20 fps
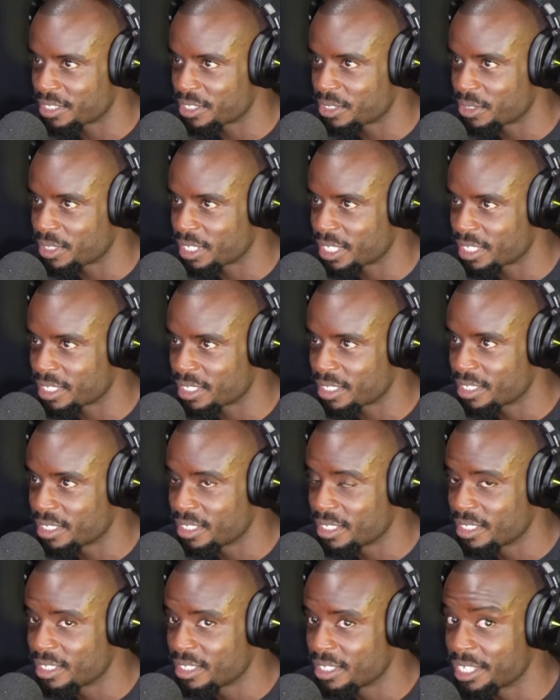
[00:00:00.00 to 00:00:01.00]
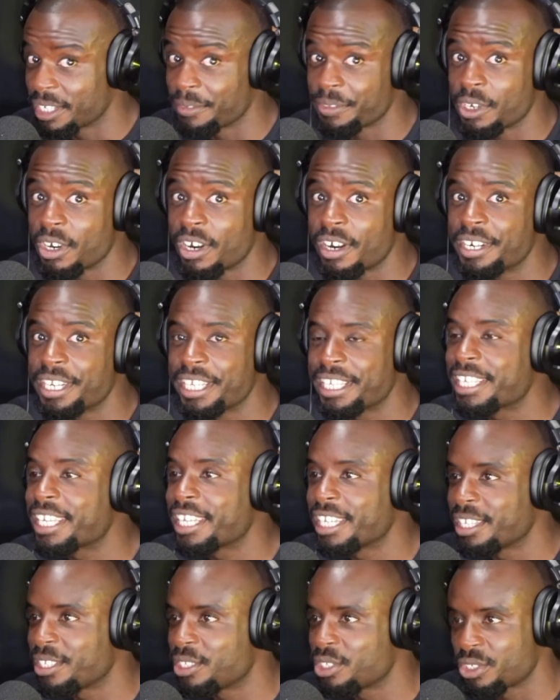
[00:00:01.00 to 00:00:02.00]
So like, yeah, if there are any
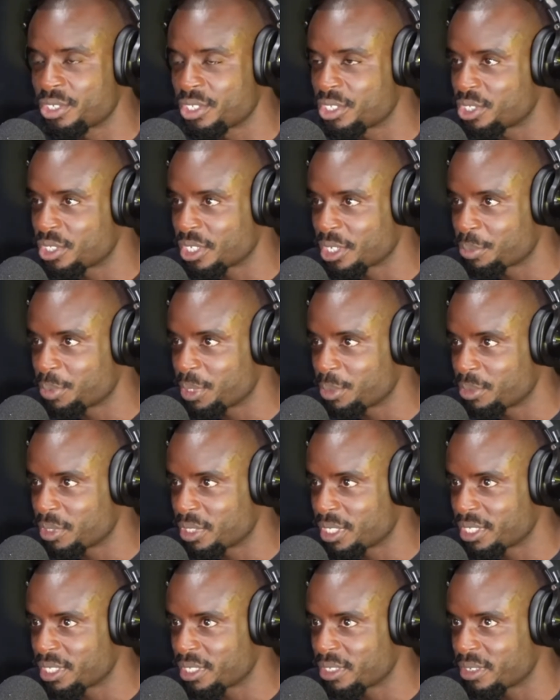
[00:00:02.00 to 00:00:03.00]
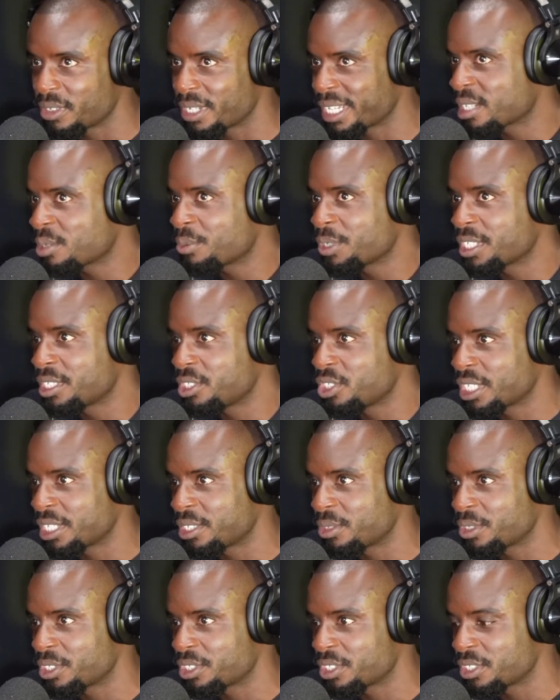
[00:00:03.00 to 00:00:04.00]
kids or just young people listening or anyone in
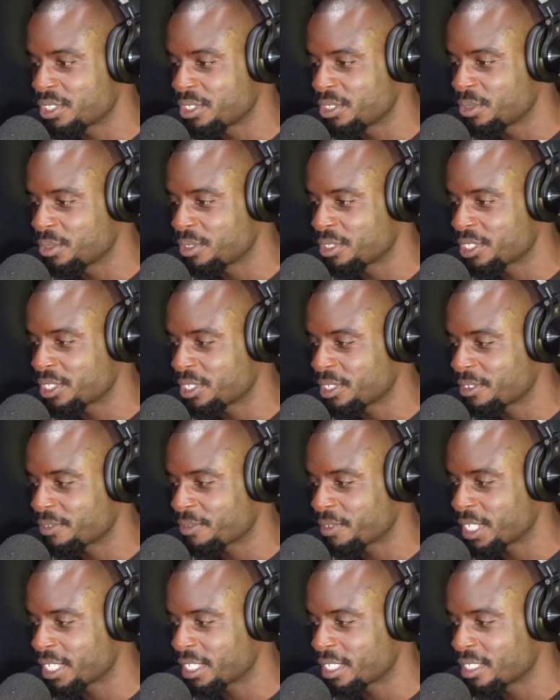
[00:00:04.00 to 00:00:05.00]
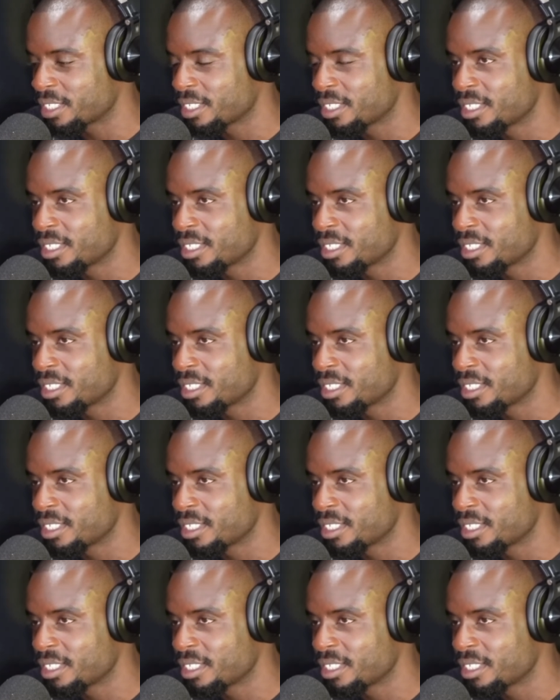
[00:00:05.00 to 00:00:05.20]
general is just doing stuff like,